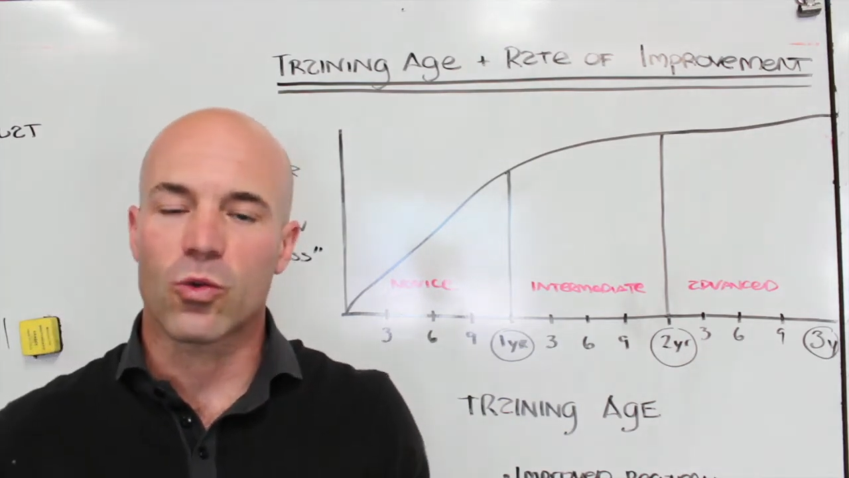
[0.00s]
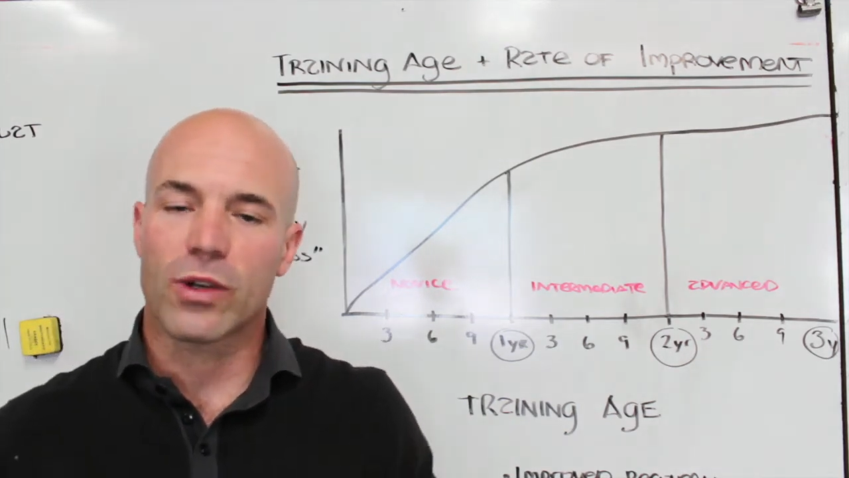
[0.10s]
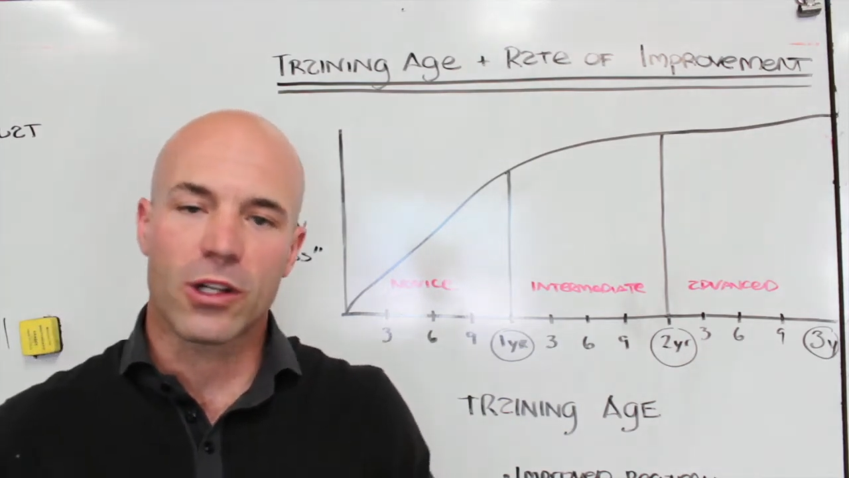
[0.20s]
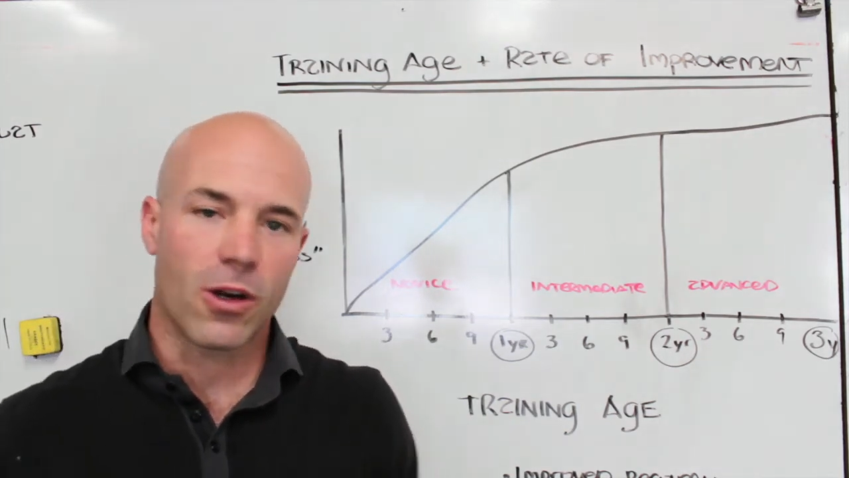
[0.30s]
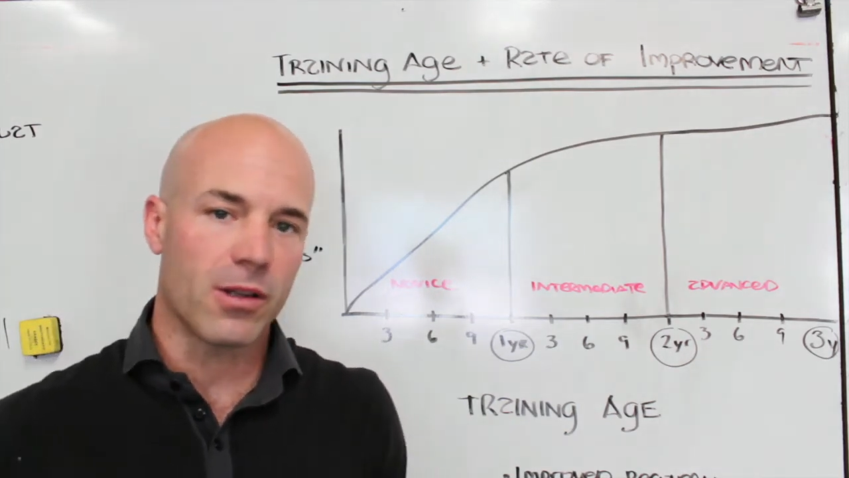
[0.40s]

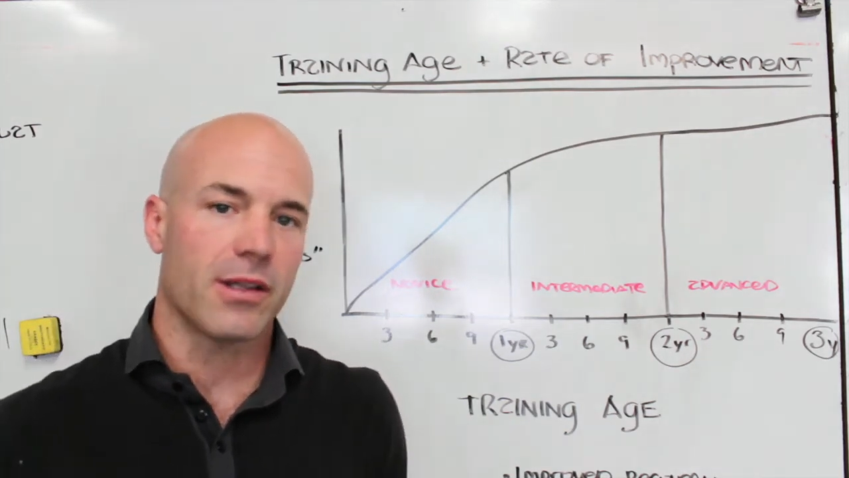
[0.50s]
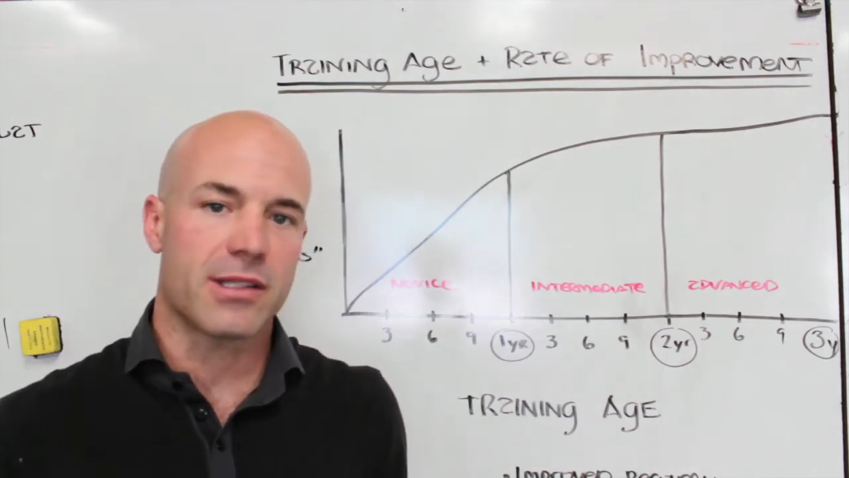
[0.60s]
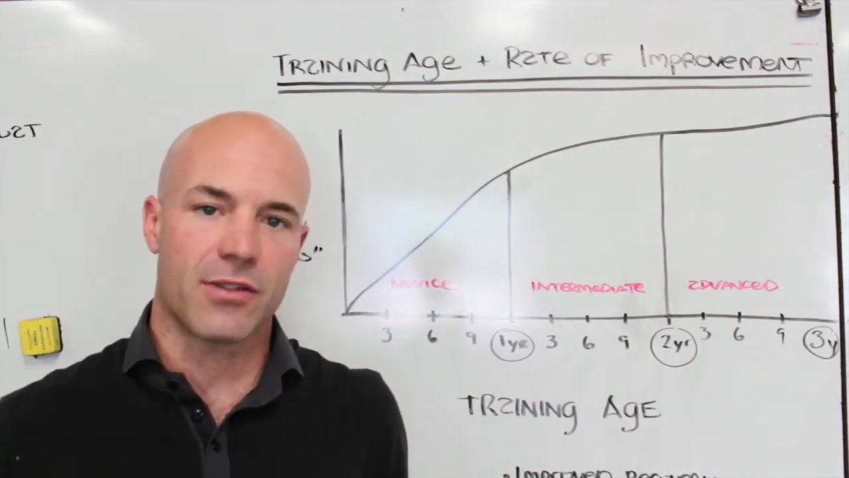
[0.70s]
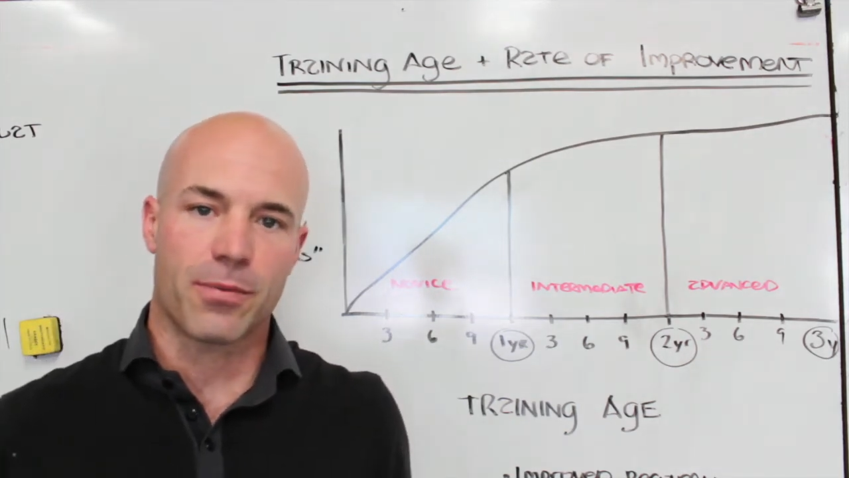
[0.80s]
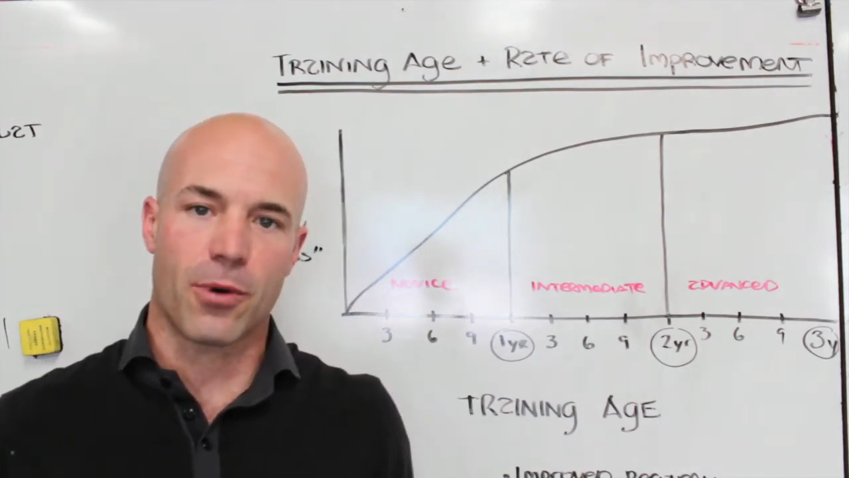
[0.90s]

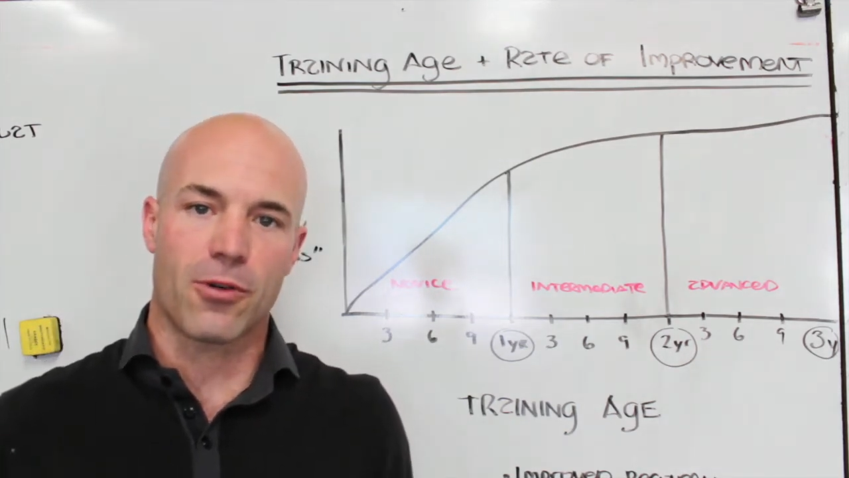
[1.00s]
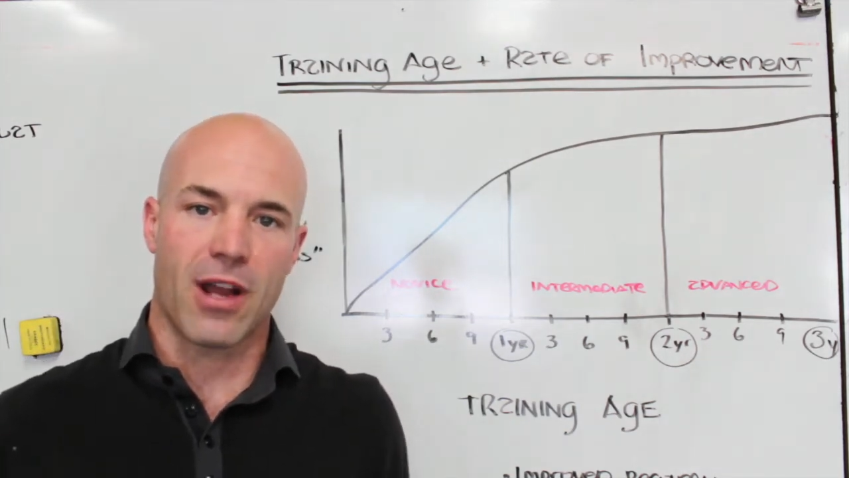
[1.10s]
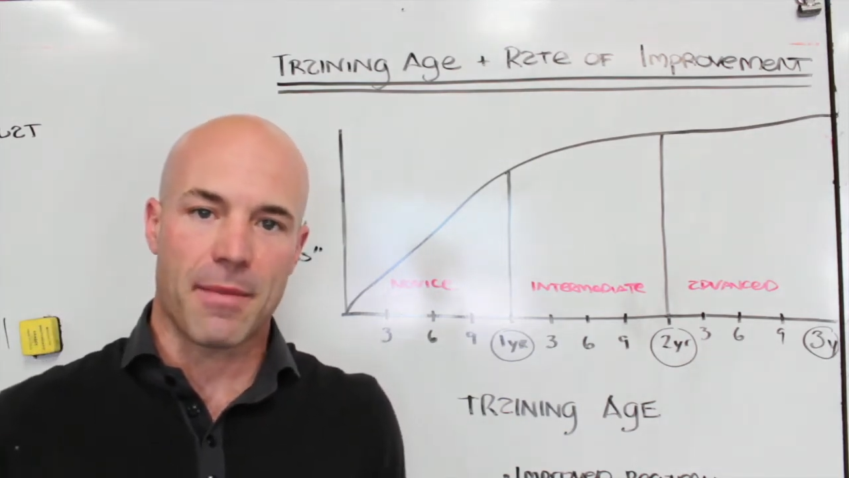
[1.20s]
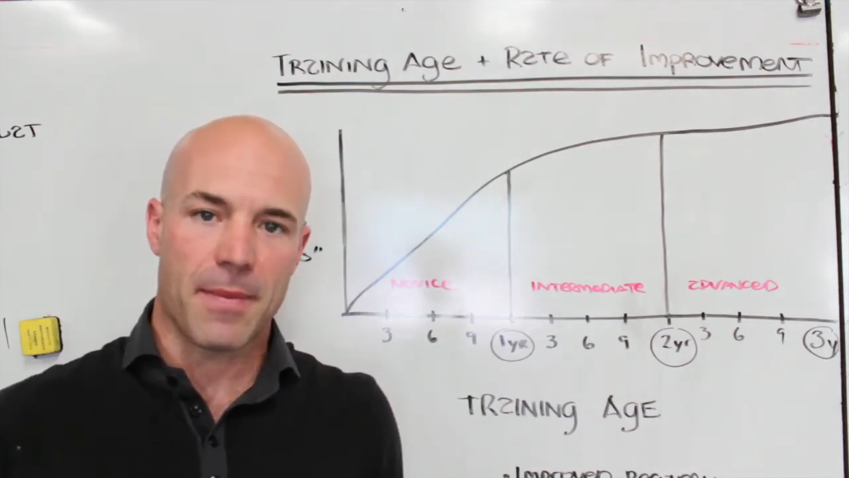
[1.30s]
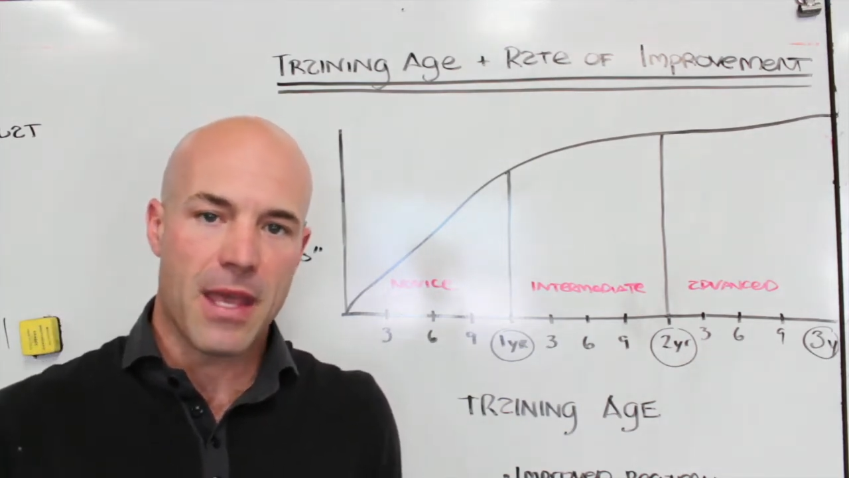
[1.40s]
regardless of the
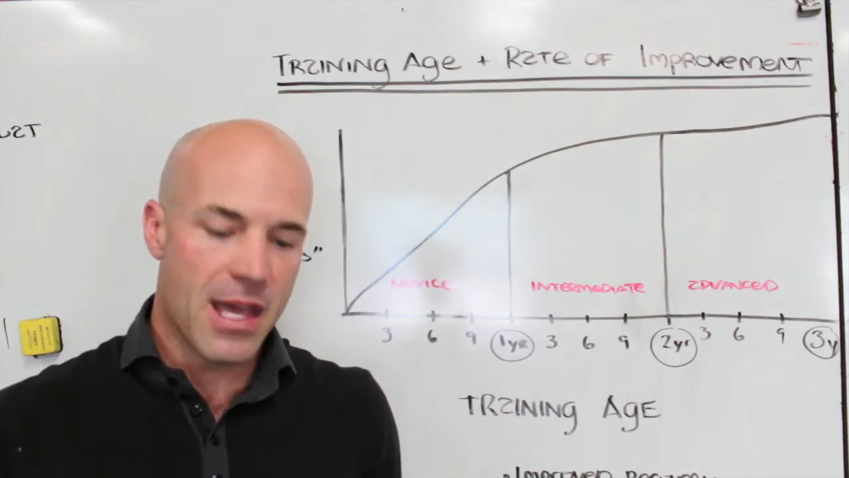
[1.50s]
programming.